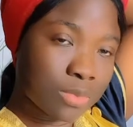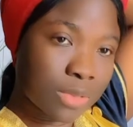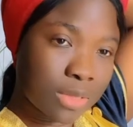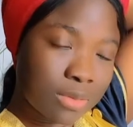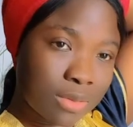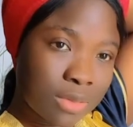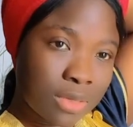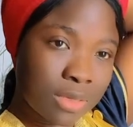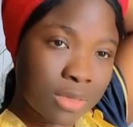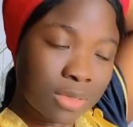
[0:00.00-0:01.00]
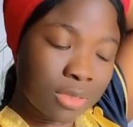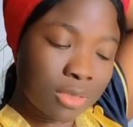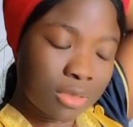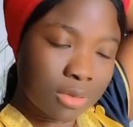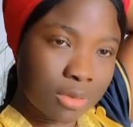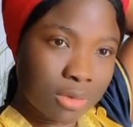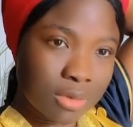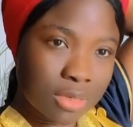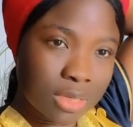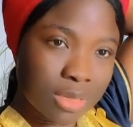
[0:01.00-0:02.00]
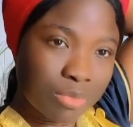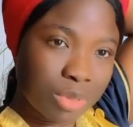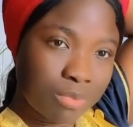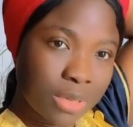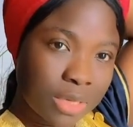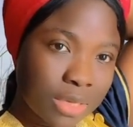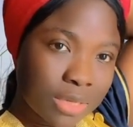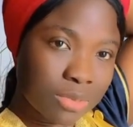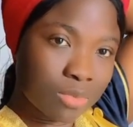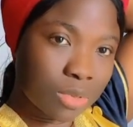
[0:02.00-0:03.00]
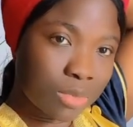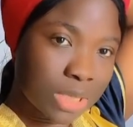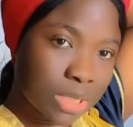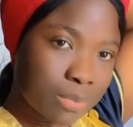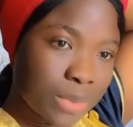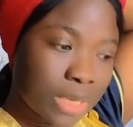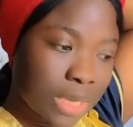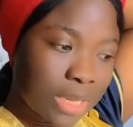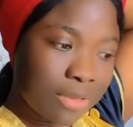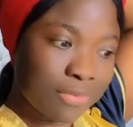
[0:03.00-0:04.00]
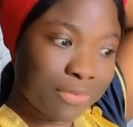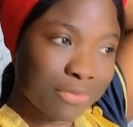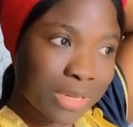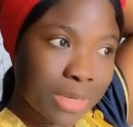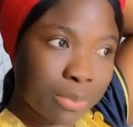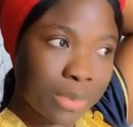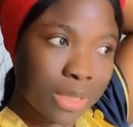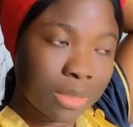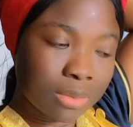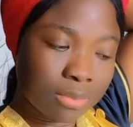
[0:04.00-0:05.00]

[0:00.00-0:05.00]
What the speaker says: well. Let me pin it. Where is the pin? I can't even find the pin.